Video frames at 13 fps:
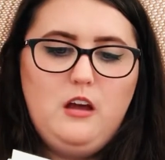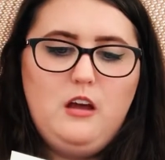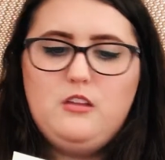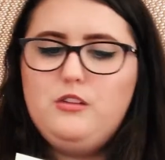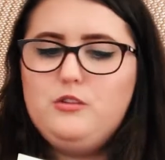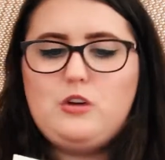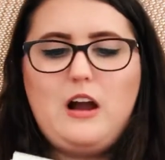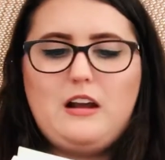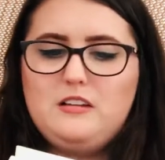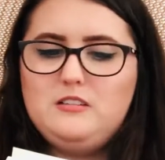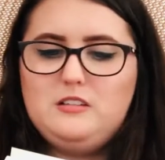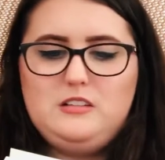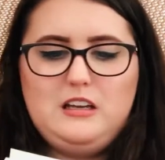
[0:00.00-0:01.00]
The
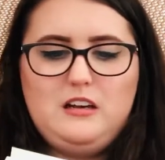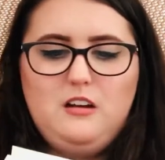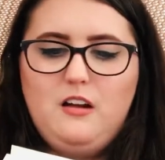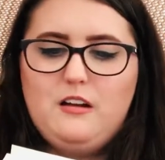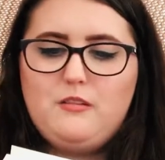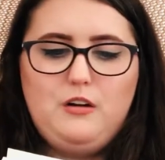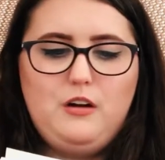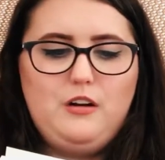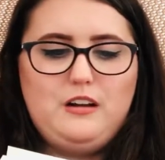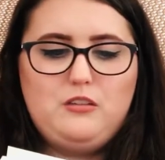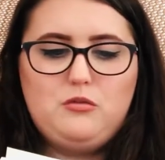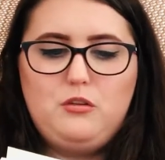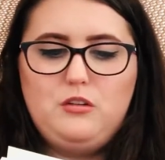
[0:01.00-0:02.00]
dragons didn't like
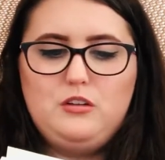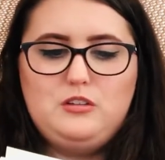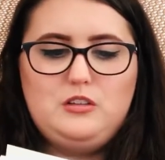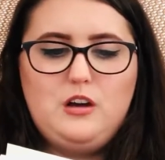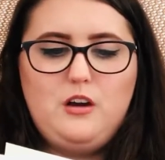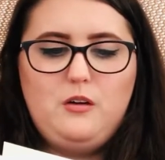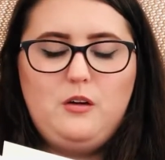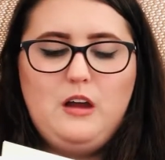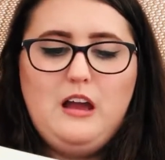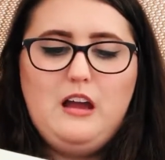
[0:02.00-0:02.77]
flying through the snow,